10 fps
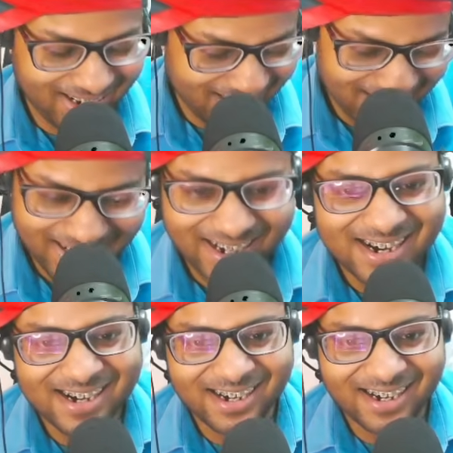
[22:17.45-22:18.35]

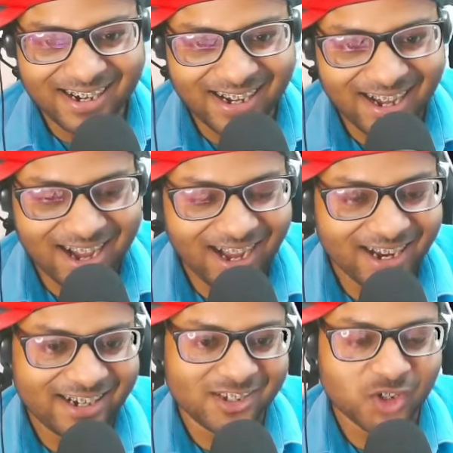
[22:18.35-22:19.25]

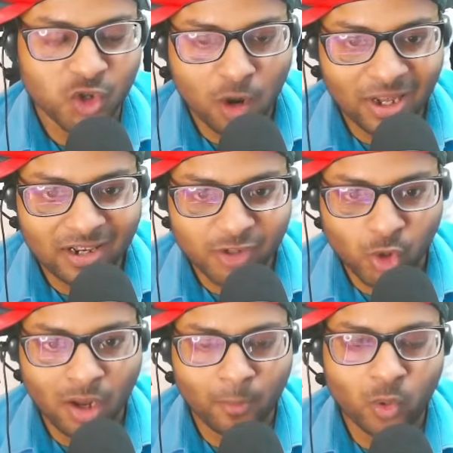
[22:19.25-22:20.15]
It is shovel, so
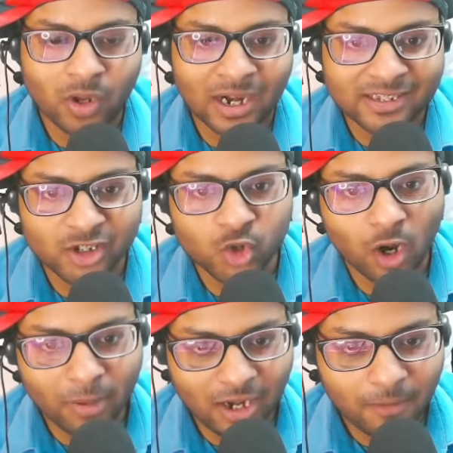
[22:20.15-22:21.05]
you have to collect the
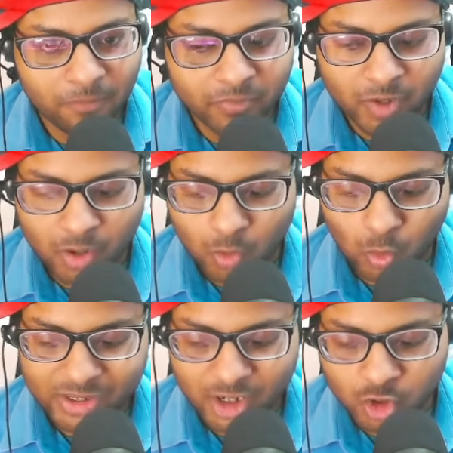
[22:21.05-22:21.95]
shovel.
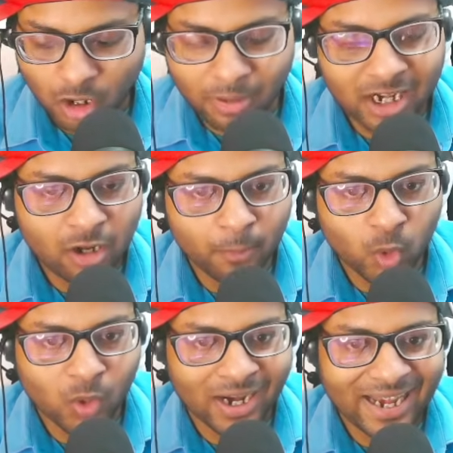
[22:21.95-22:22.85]
With the shovel, you have to
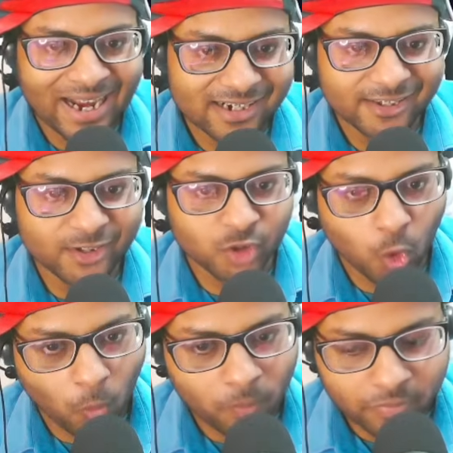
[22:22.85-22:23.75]
clear the
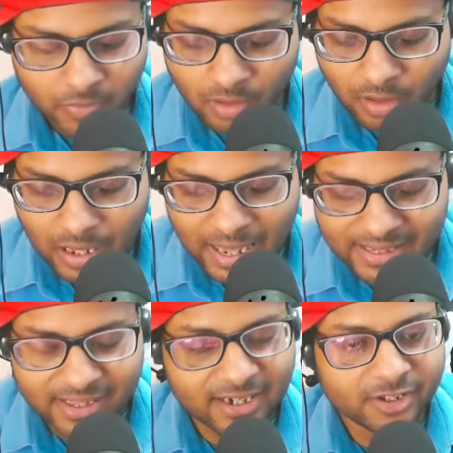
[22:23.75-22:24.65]
snow,
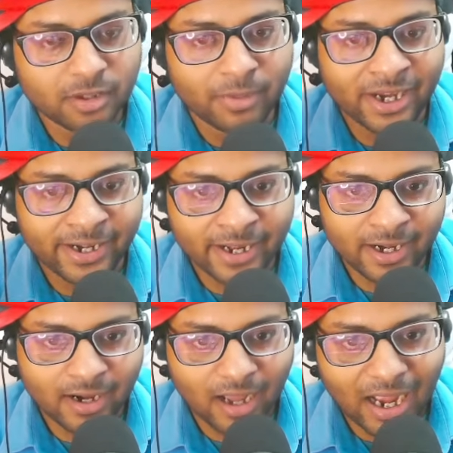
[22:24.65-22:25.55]
and there are some
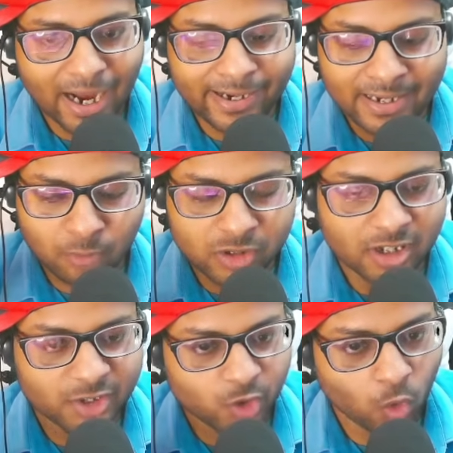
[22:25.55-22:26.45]
hidden item on the
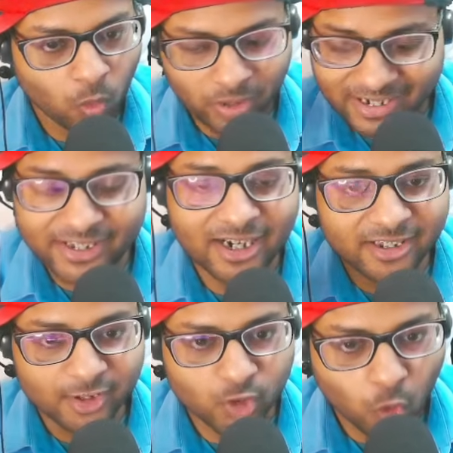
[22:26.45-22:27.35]
snow, inside
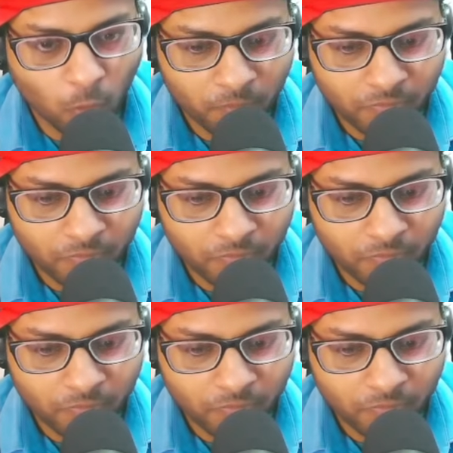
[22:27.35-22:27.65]
the snow.